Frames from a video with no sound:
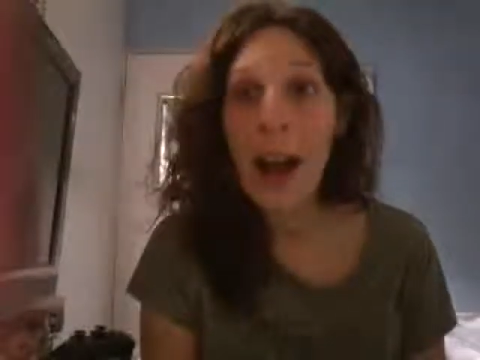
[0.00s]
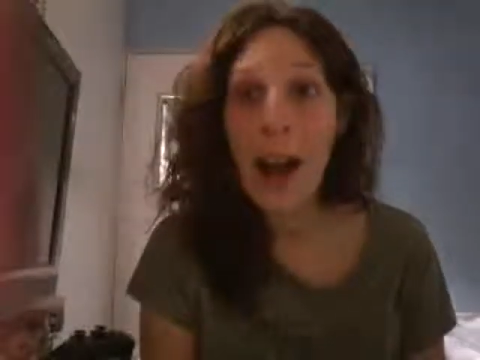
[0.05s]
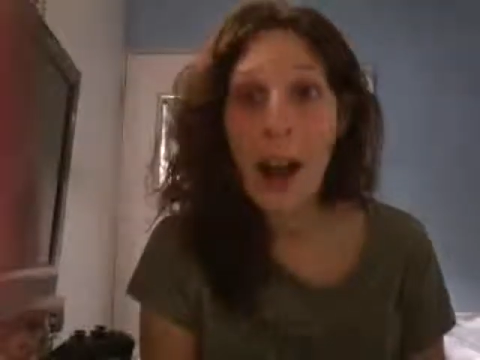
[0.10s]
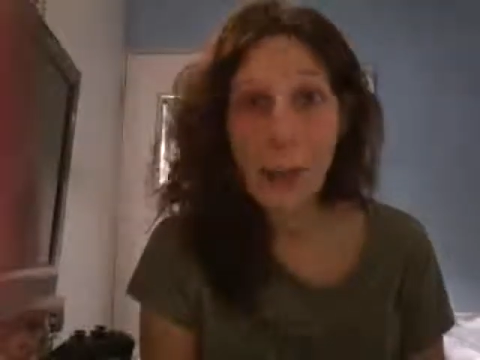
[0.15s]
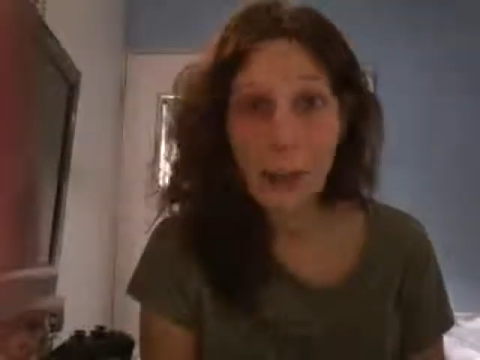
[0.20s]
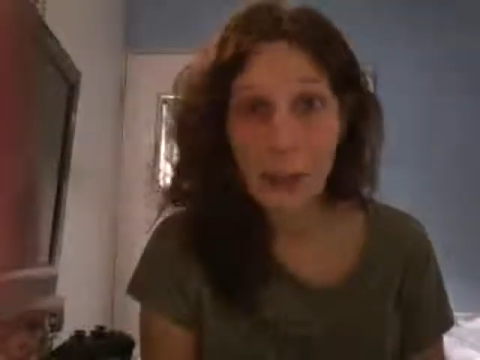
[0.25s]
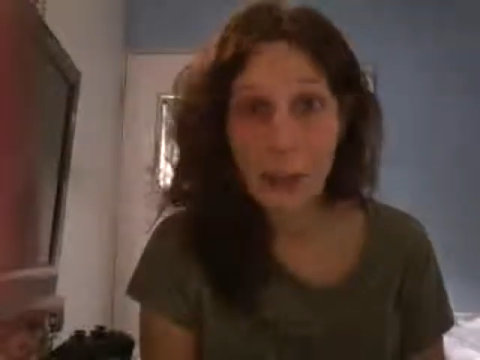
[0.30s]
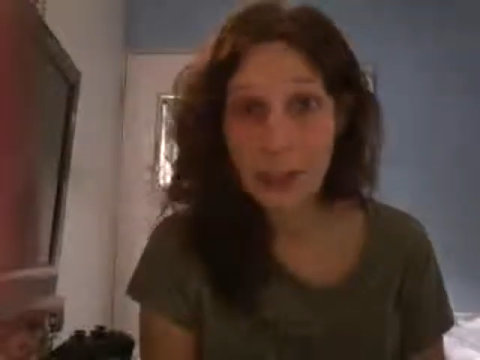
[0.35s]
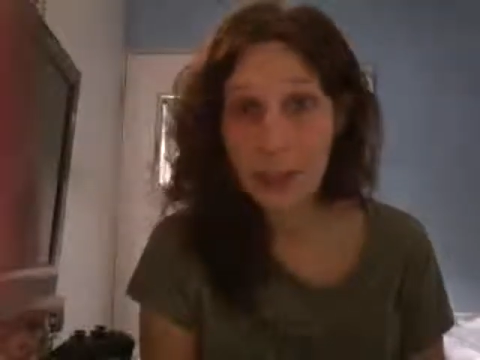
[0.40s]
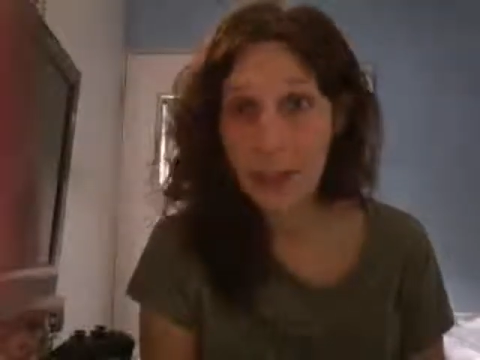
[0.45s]

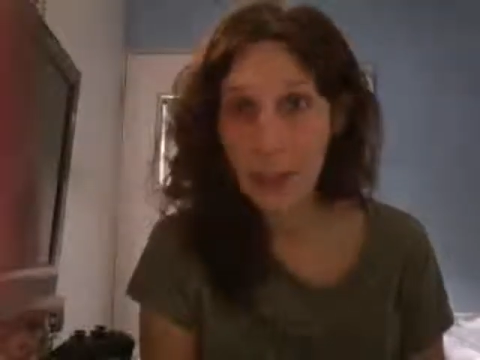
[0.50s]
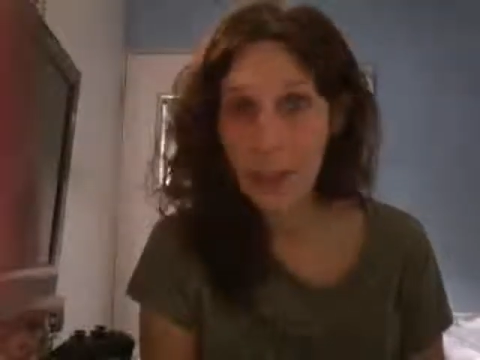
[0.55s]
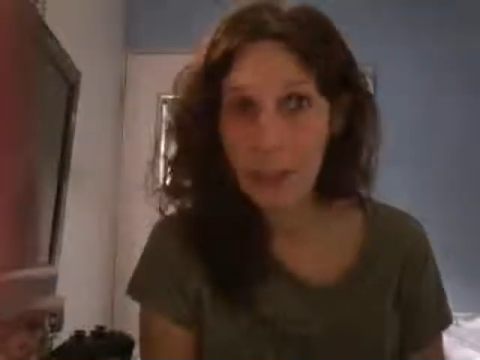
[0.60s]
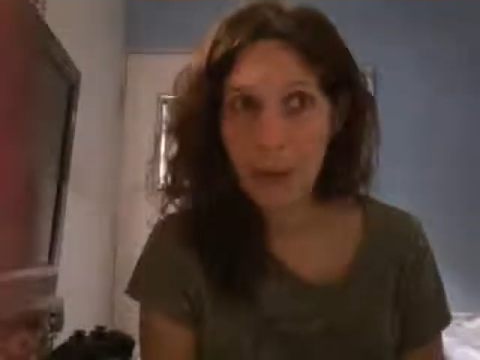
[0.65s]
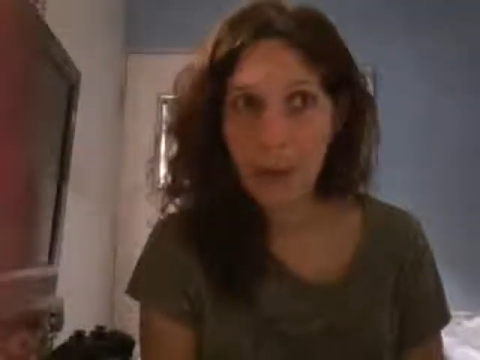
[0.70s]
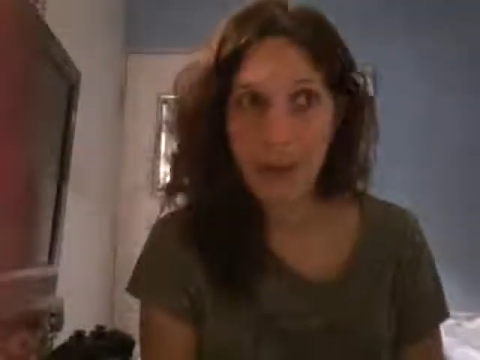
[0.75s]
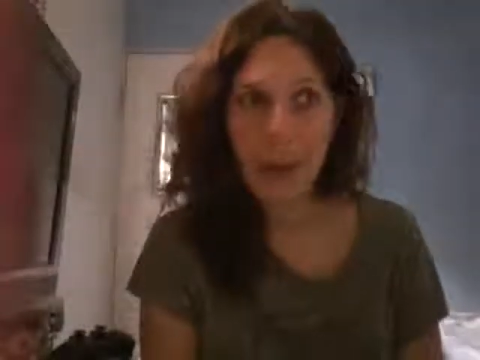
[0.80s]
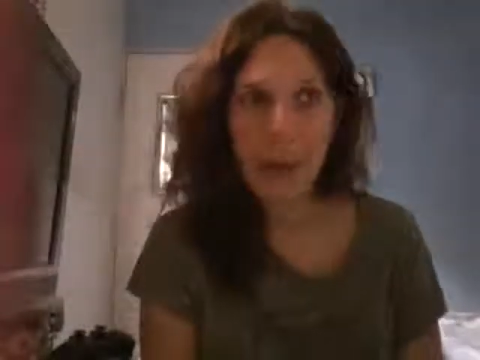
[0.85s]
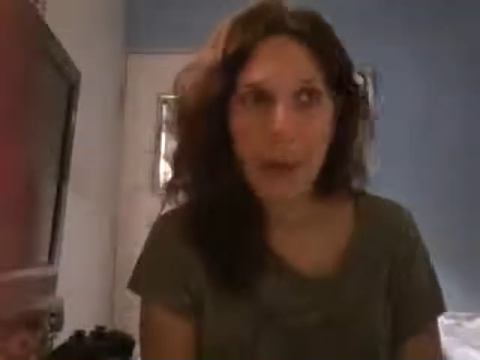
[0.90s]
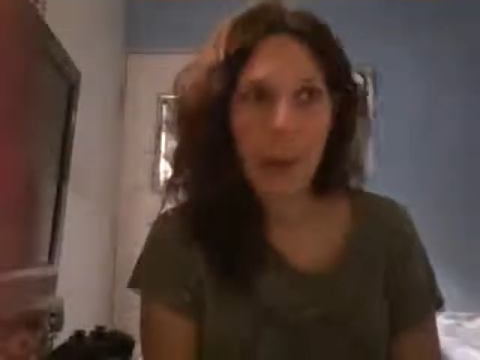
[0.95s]
after
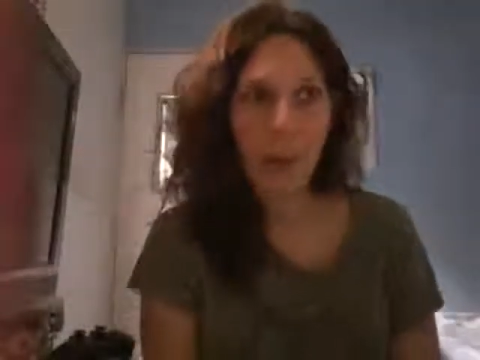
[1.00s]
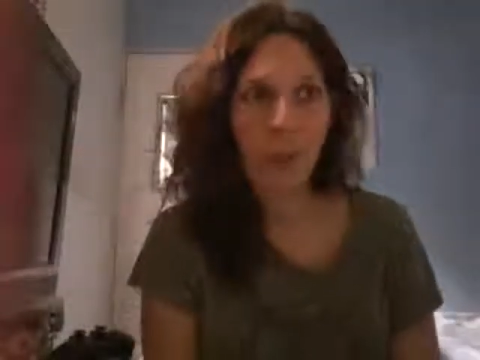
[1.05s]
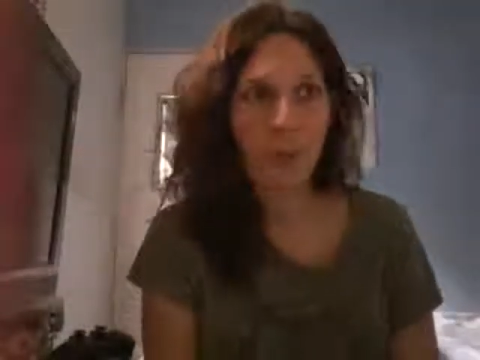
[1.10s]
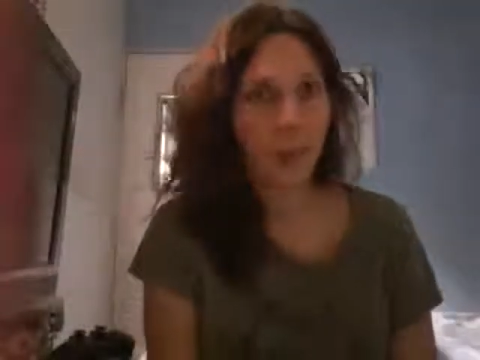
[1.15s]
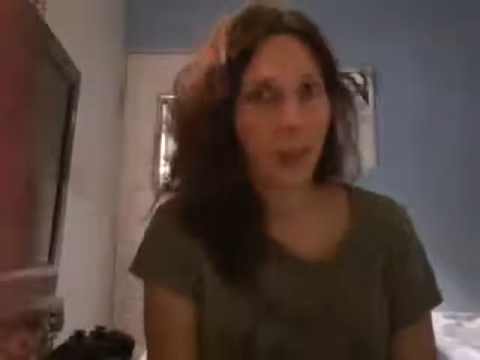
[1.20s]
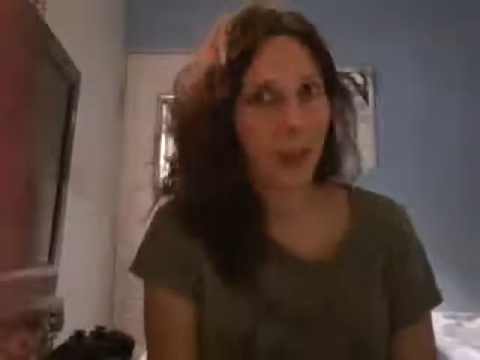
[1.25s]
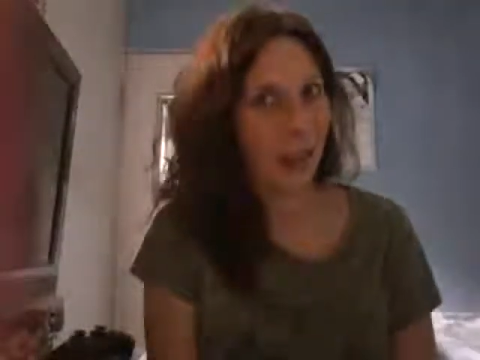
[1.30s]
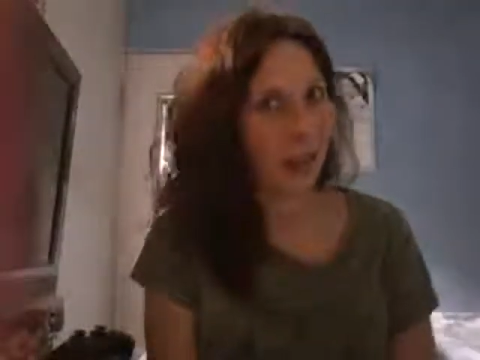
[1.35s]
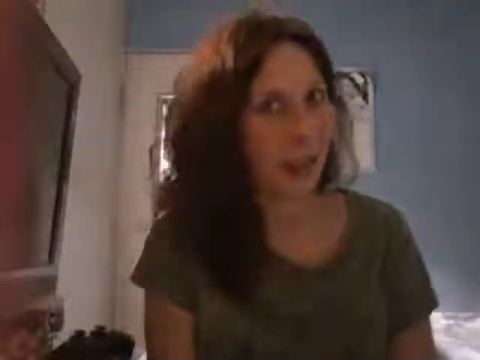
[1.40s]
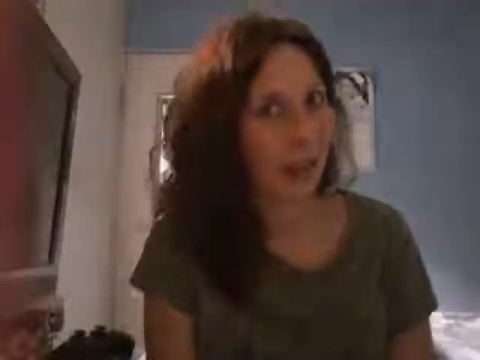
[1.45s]
something that's
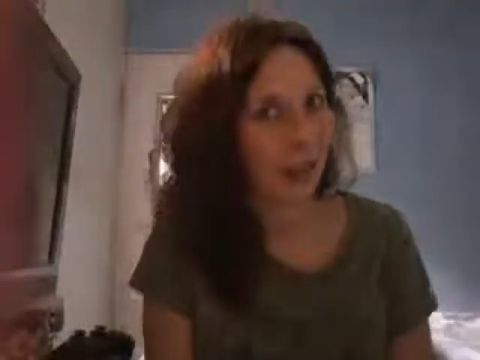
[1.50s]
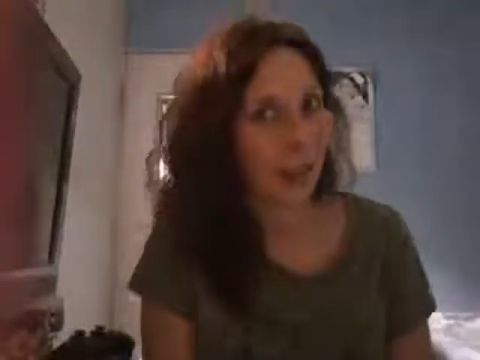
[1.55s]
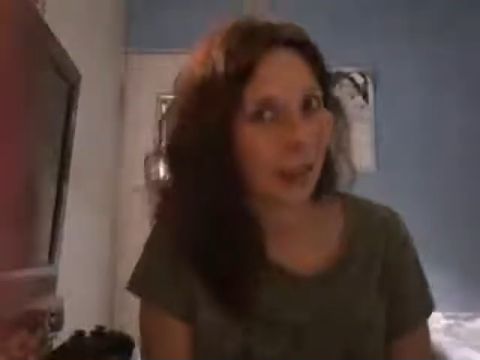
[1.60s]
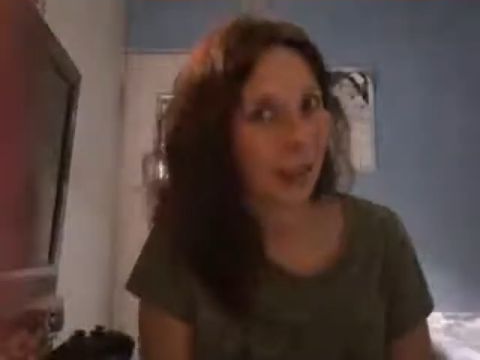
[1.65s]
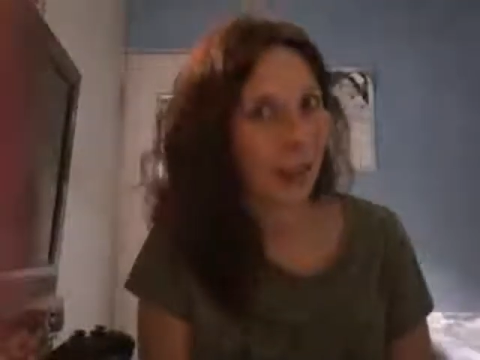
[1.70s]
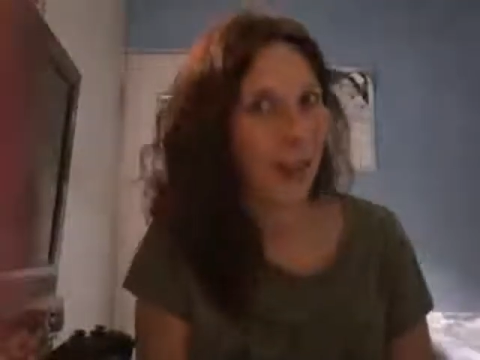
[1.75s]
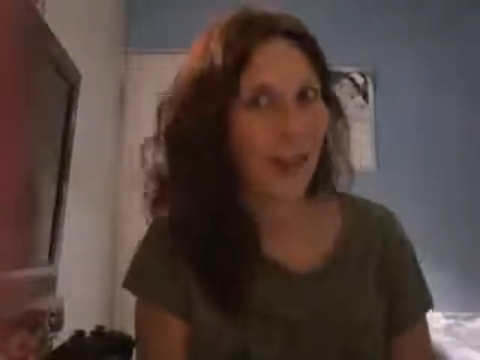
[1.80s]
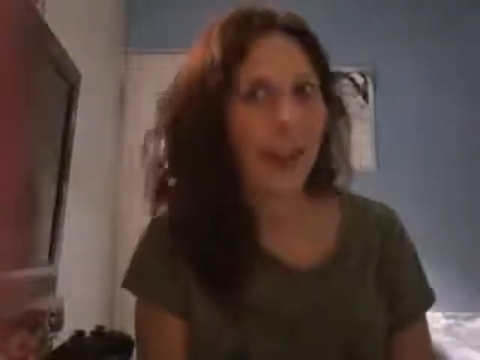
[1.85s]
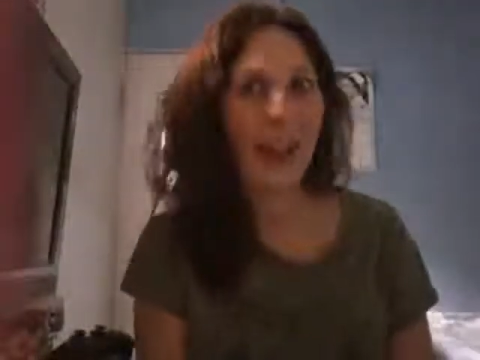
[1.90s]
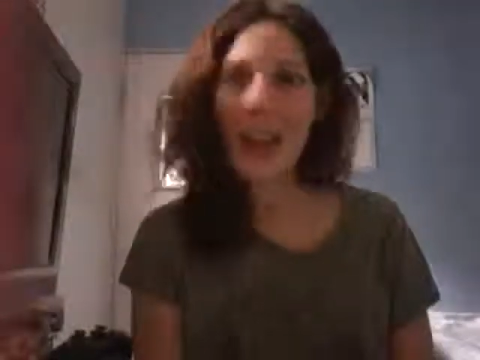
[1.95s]
very
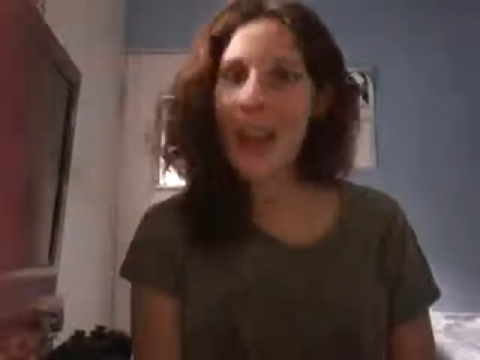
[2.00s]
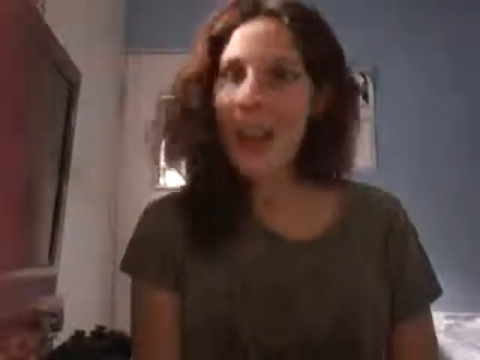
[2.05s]
different,